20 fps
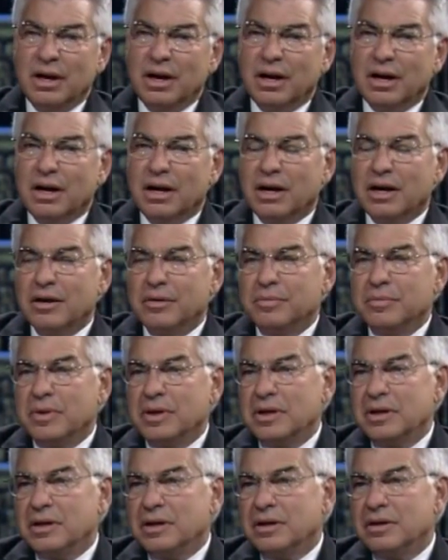uh, uh,
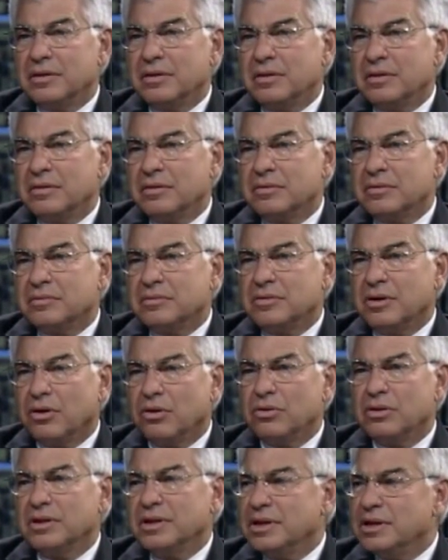
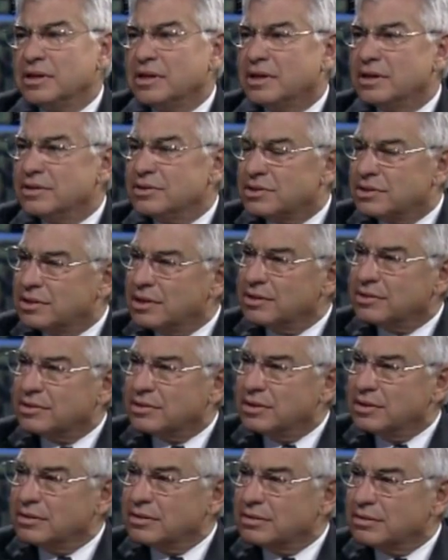totally
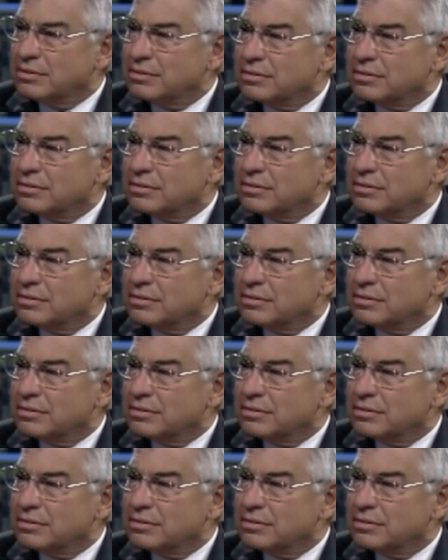inconsistent